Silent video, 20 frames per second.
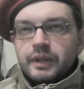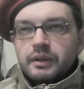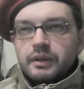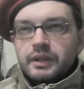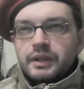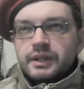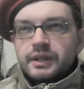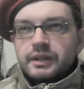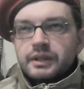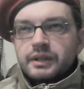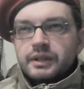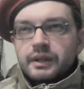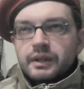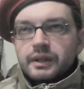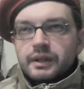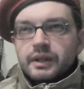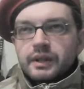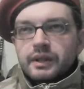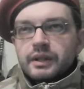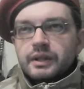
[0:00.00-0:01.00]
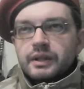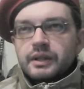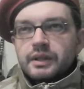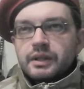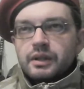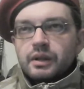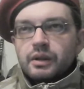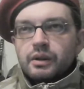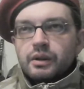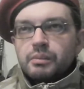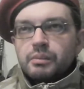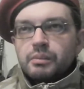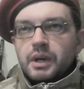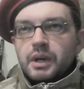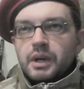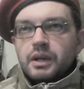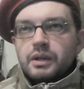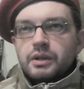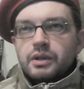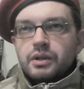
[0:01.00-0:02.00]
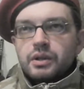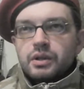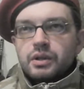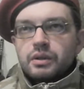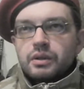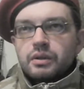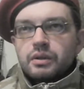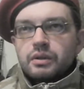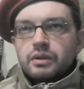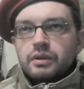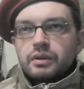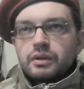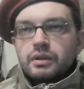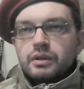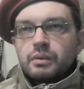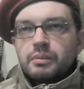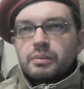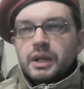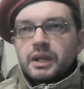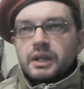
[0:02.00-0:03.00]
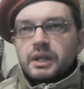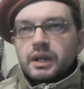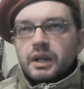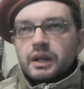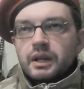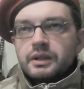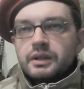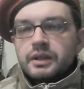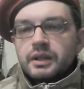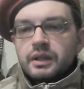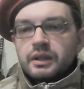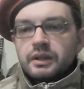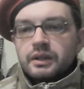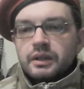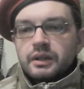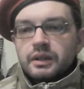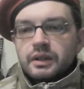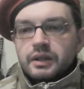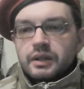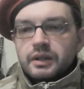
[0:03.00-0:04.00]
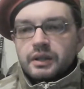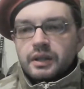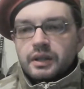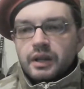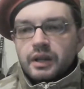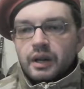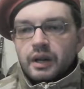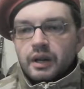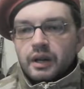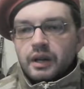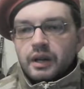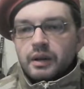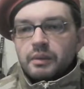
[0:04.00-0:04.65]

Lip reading: there is so many uncertainties here.